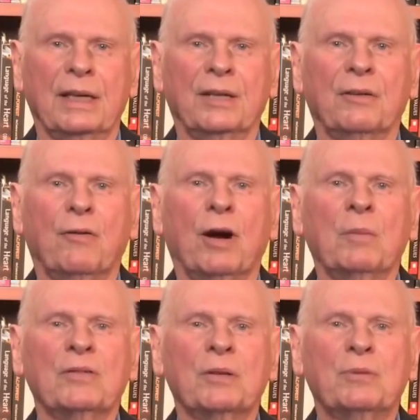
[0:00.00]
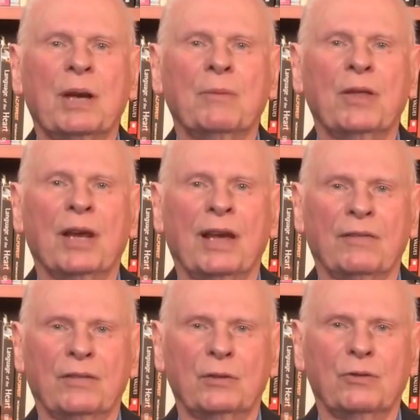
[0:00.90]
in the form of September the
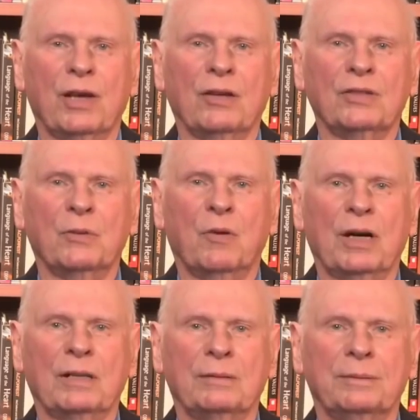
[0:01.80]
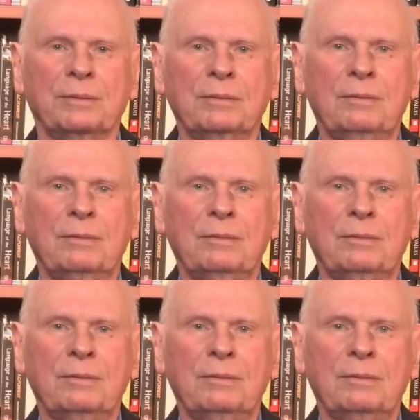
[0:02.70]
11th, 2001.